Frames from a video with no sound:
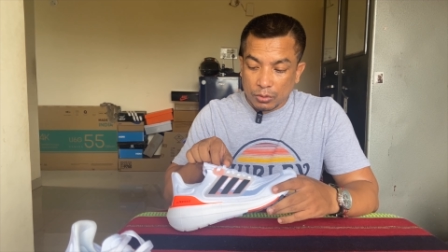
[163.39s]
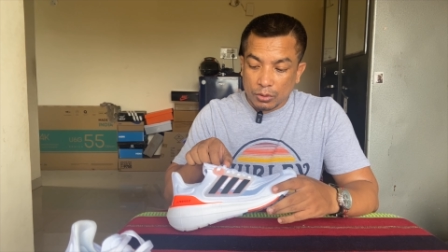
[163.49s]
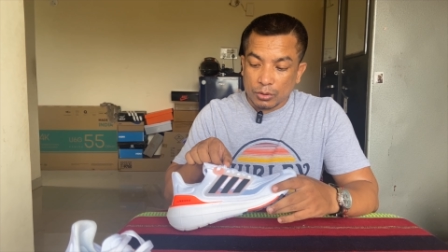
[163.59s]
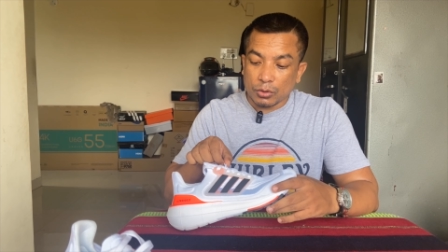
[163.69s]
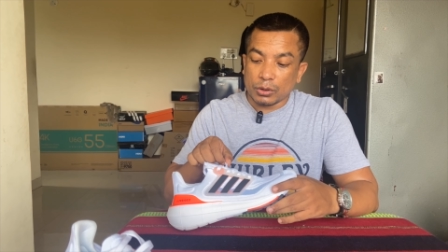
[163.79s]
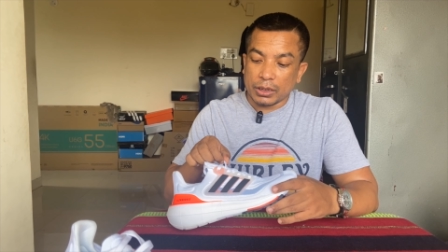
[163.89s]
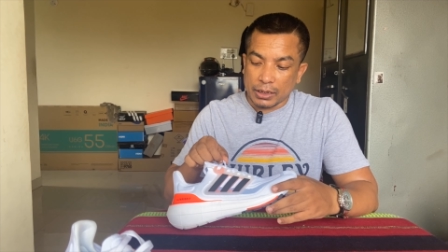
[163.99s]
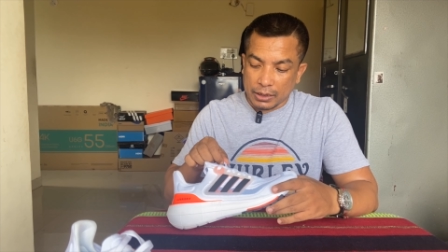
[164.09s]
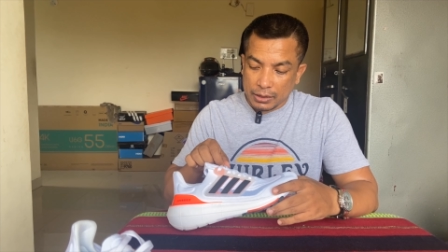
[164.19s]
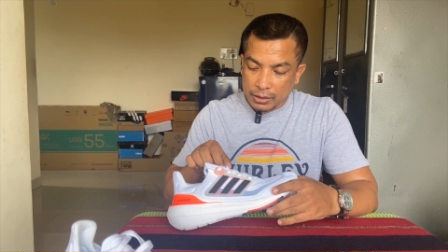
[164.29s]
So
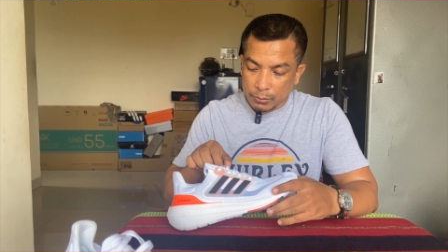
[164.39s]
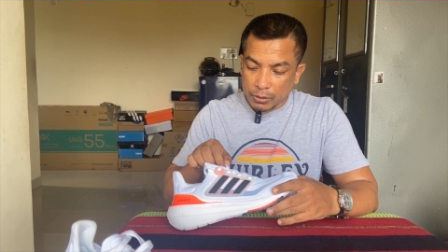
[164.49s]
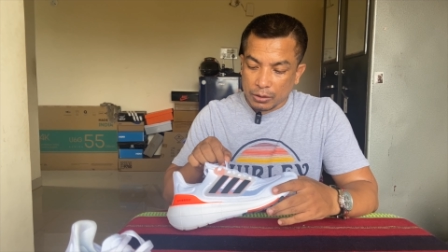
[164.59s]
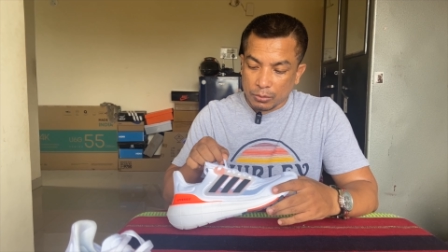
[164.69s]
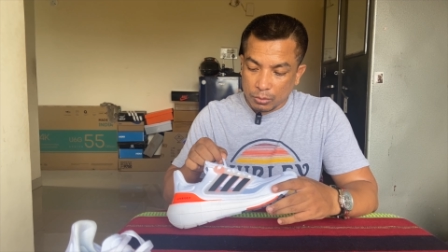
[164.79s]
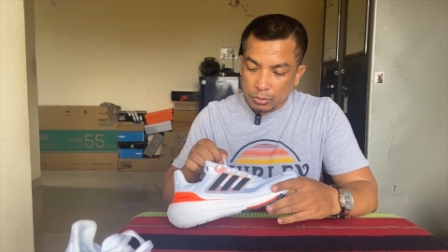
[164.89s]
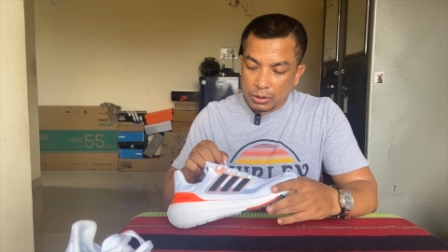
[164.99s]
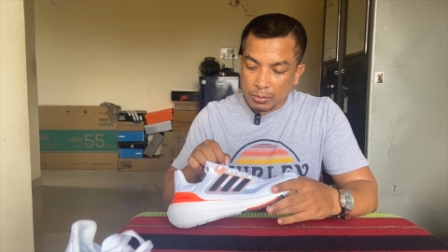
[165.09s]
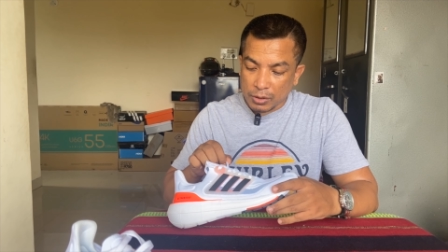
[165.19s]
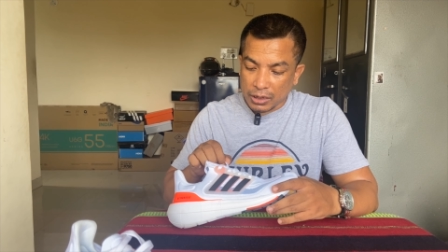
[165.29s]
yes, you can do
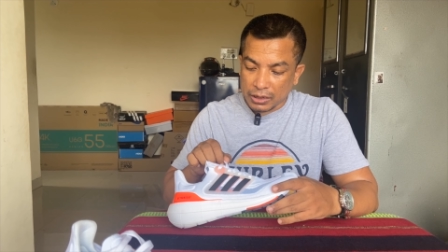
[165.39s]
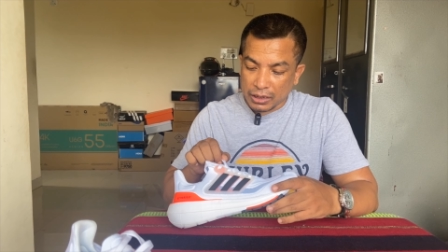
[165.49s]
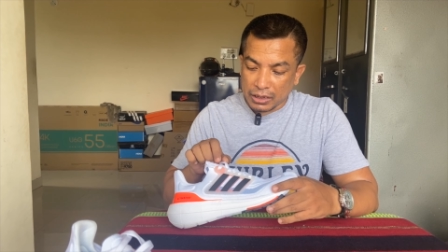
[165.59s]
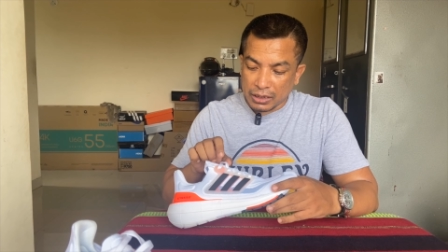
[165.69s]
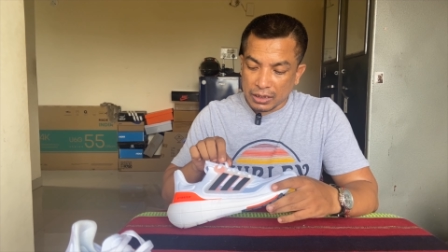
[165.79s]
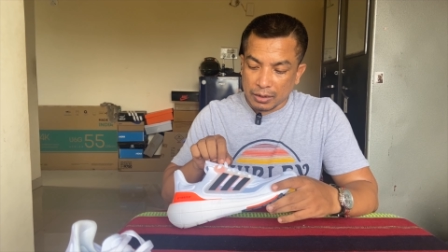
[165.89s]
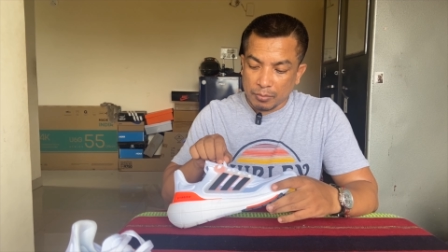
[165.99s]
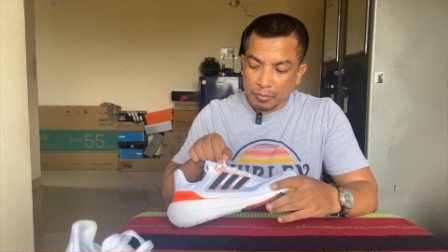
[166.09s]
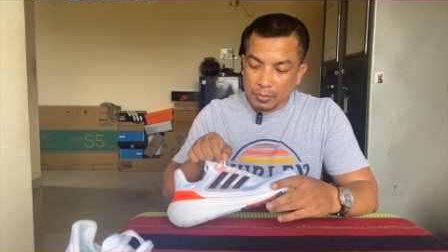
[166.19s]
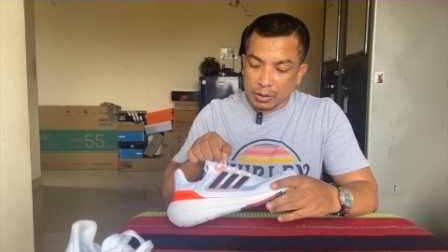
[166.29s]
some running in them.